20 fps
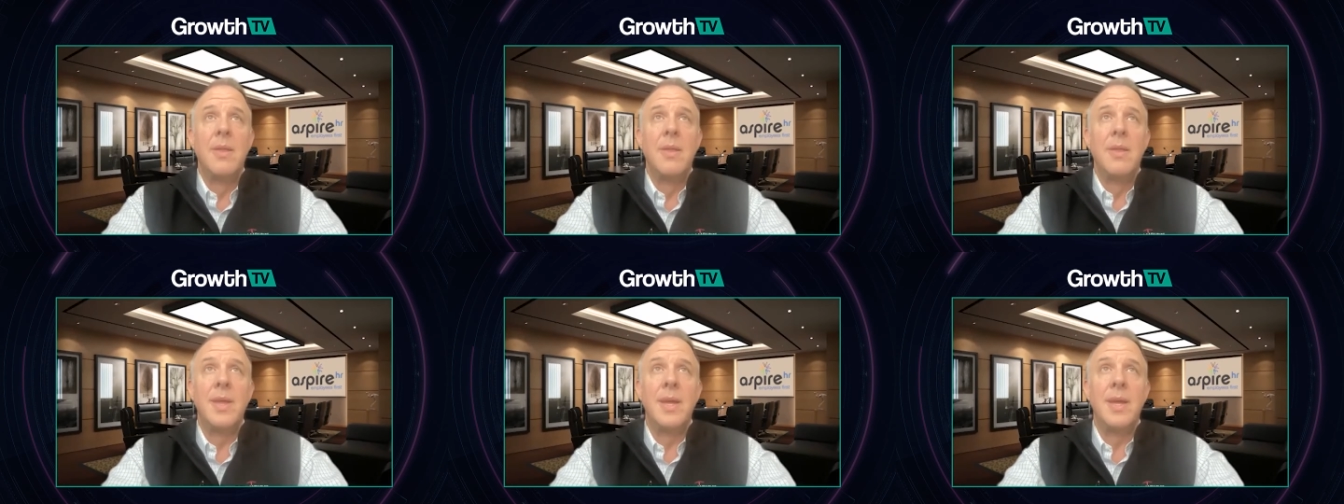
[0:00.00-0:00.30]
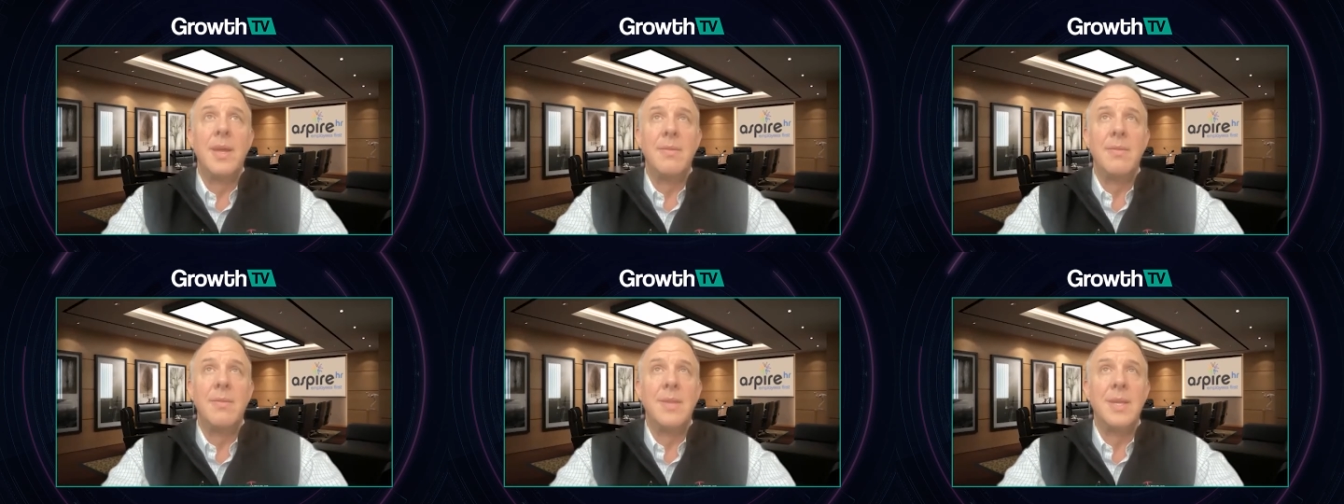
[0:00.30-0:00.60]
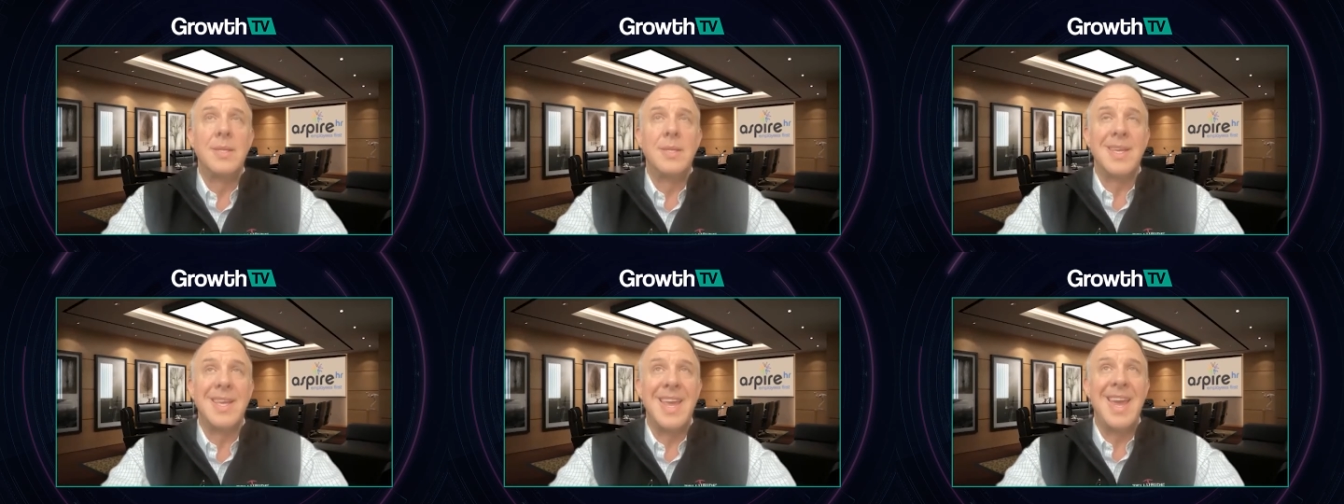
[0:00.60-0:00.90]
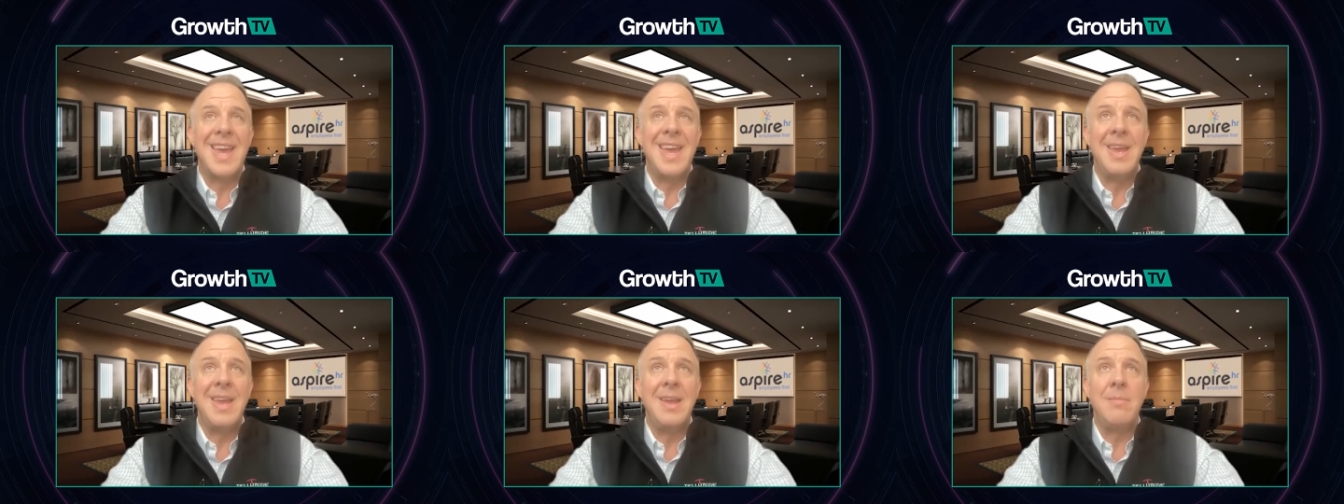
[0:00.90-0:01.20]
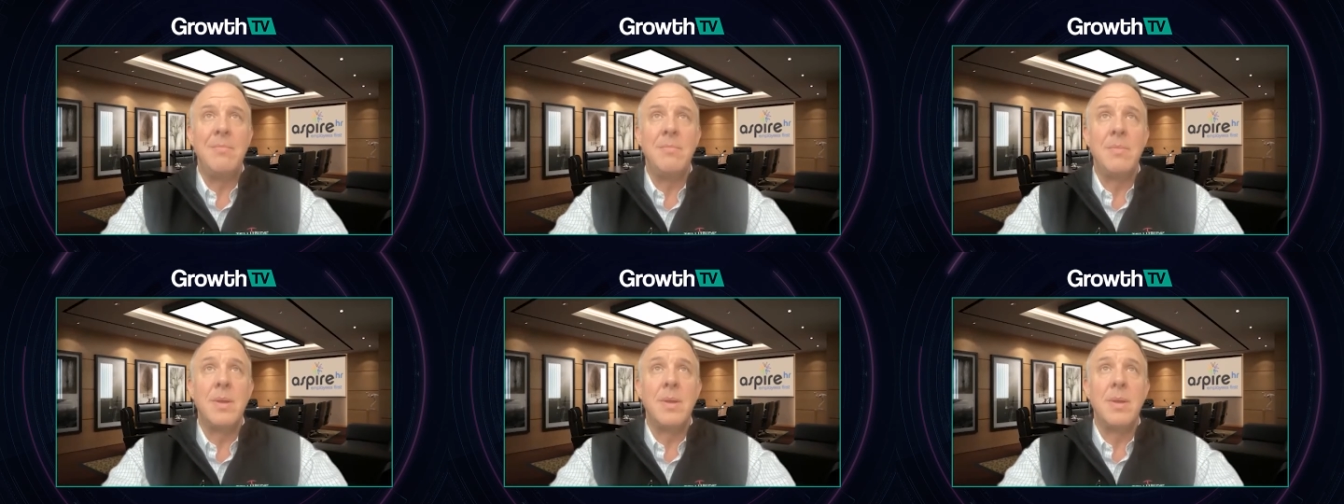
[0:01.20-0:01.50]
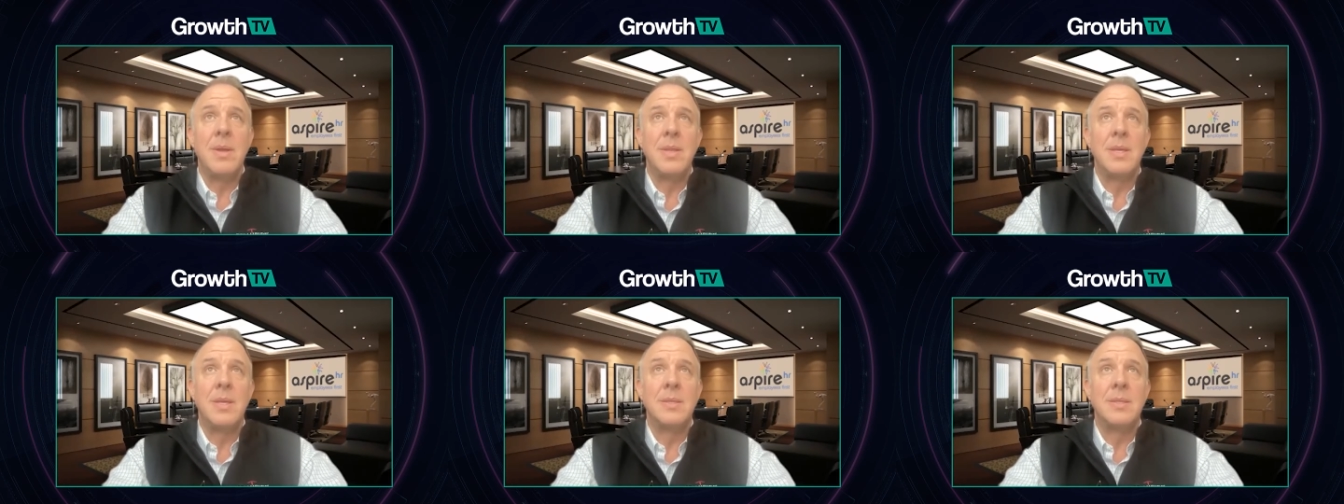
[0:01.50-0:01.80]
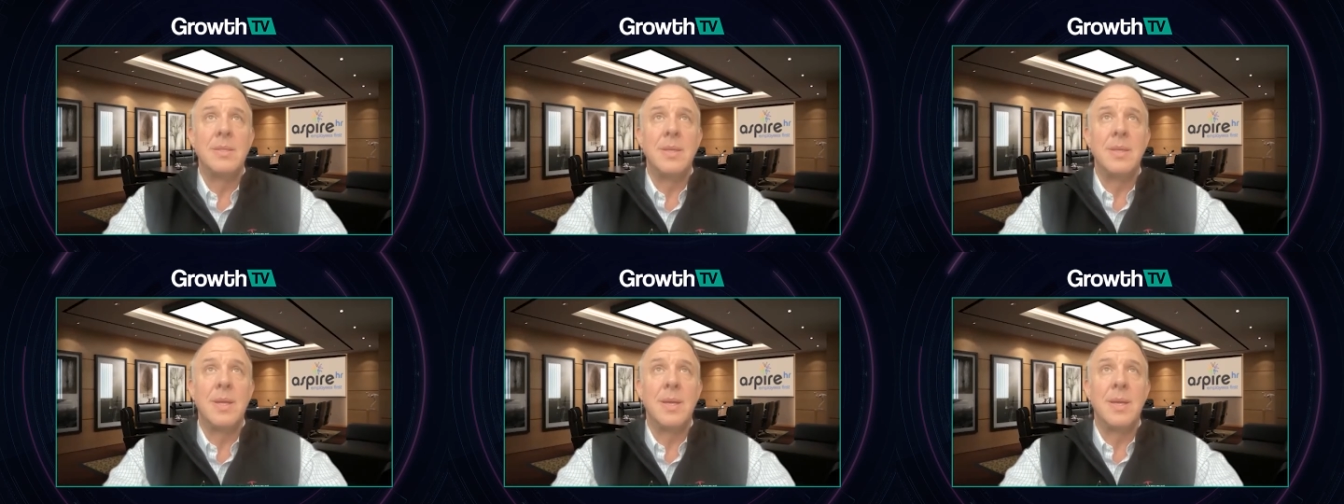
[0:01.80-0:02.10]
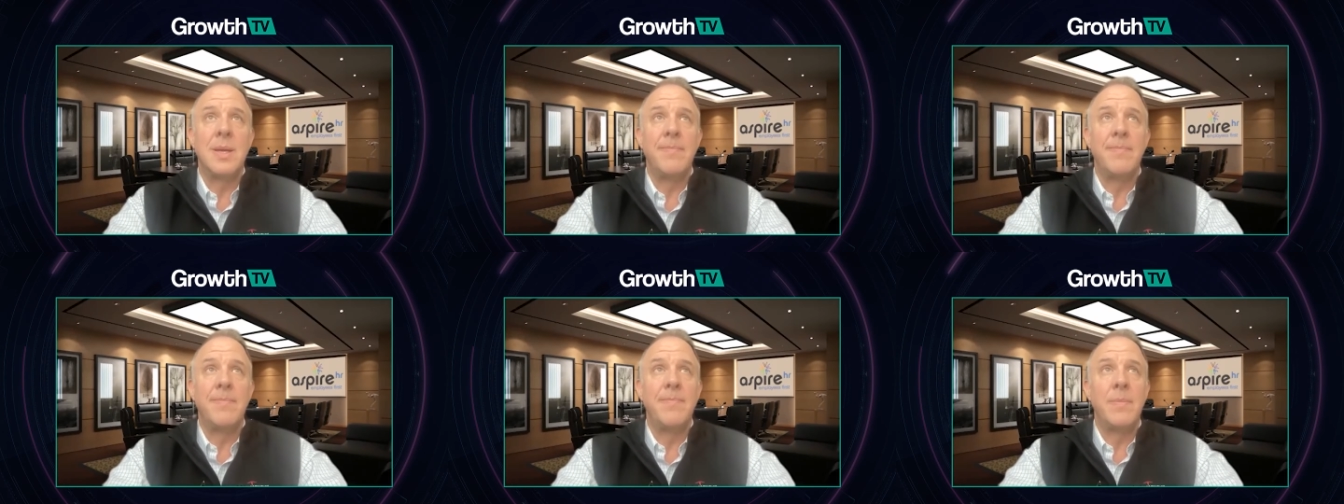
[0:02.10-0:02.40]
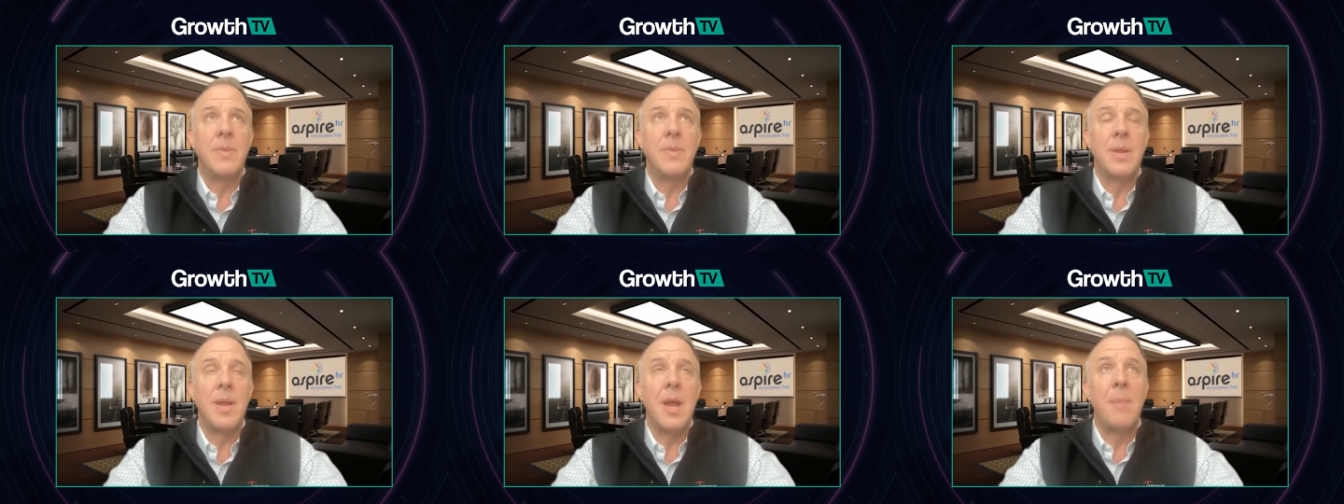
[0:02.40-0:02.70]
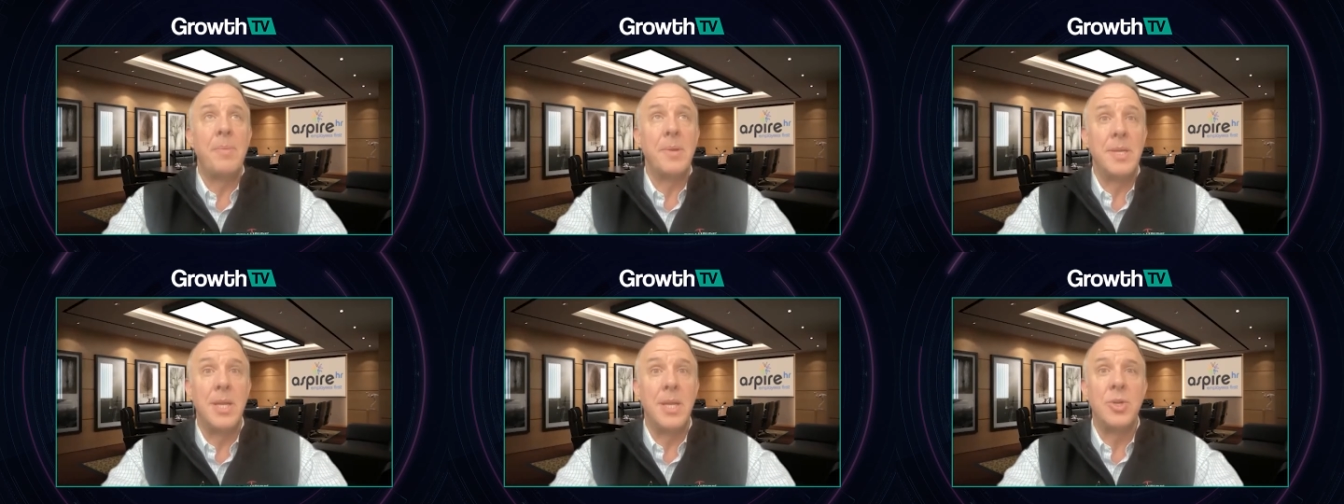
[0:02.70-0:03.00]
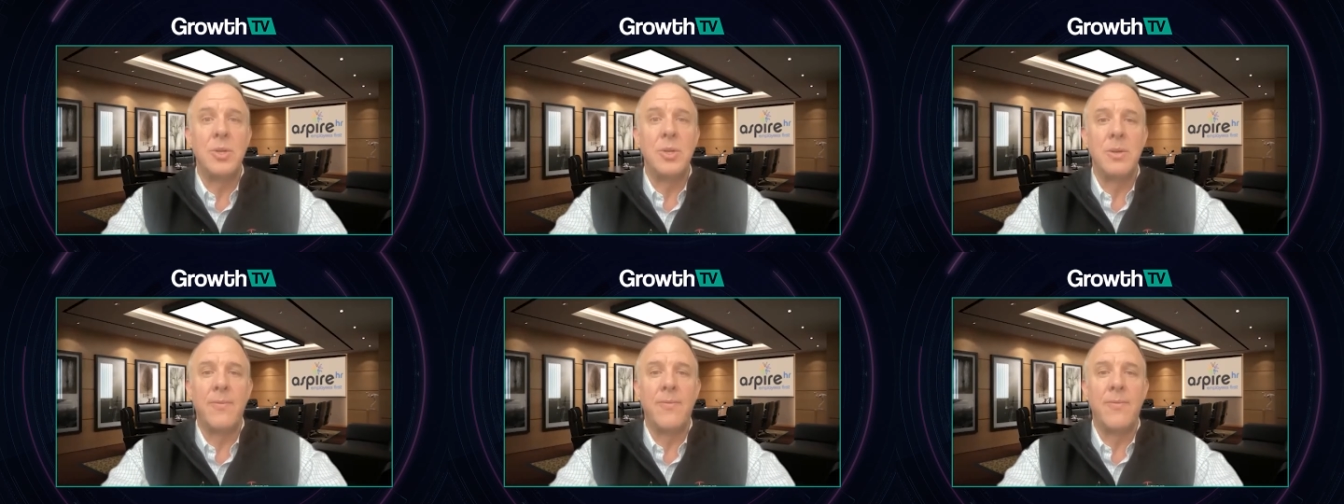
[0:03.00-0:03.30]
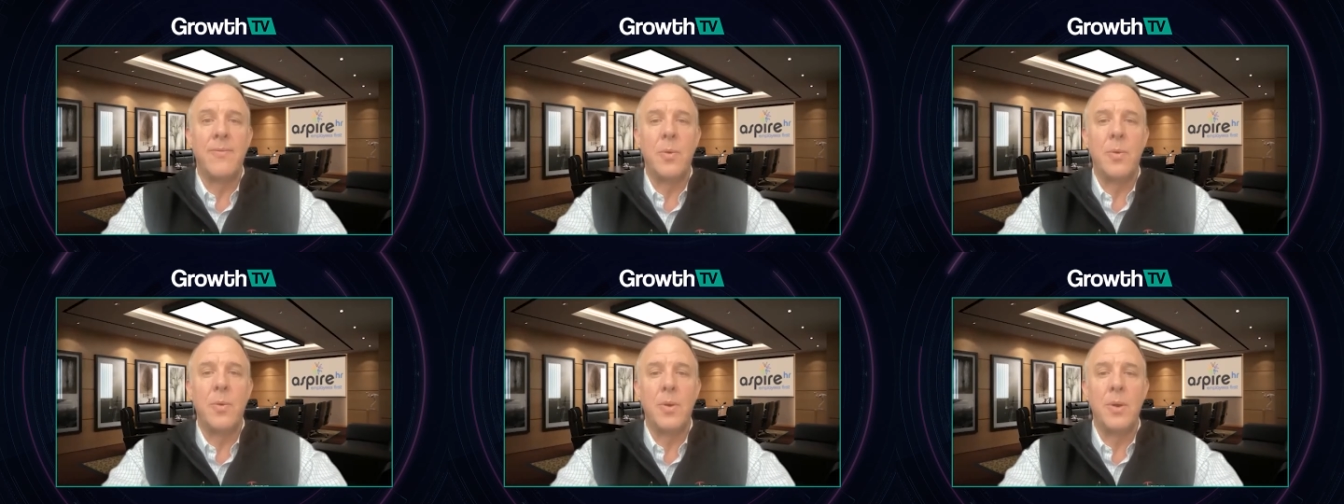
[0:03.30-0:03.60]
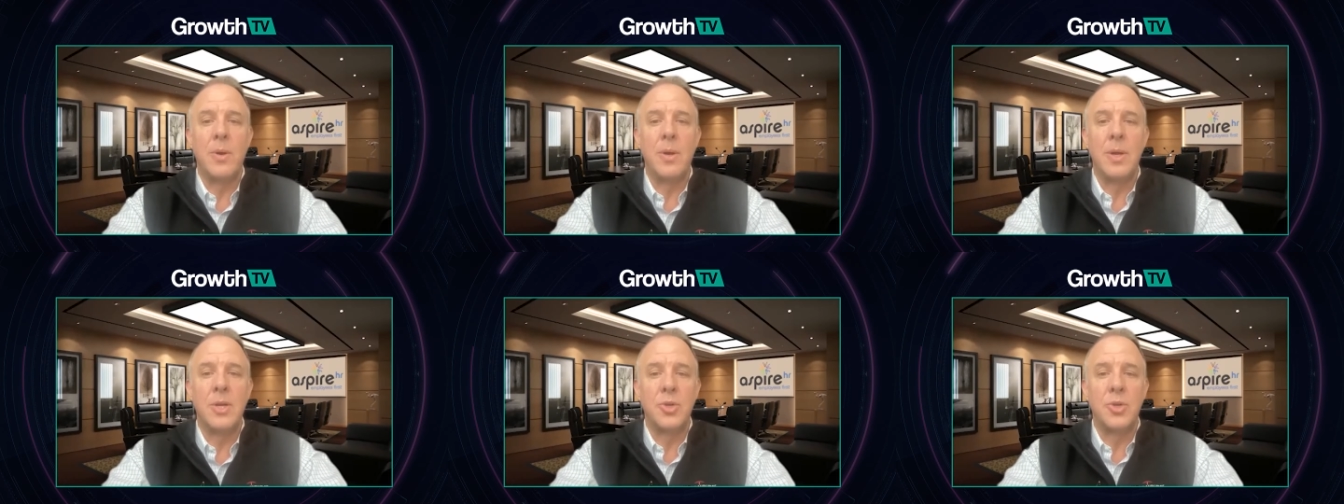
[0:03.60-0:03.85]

that this game, this um, competition for